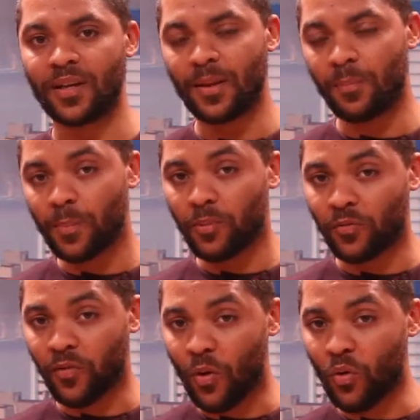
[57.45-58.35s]
the people
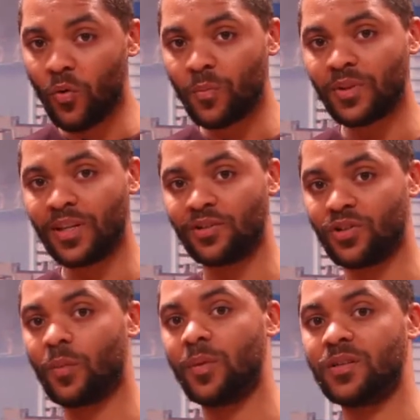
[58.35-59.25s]
for whom the
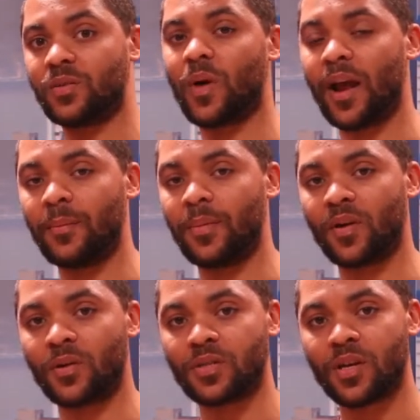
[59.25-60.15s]
job is right.
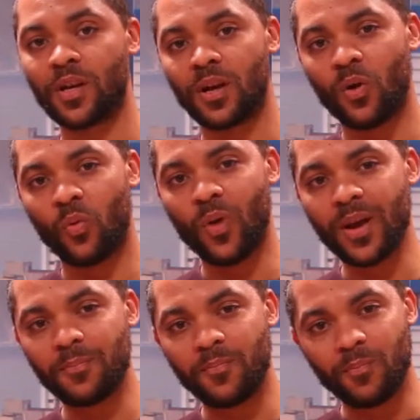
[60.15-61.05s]
Because when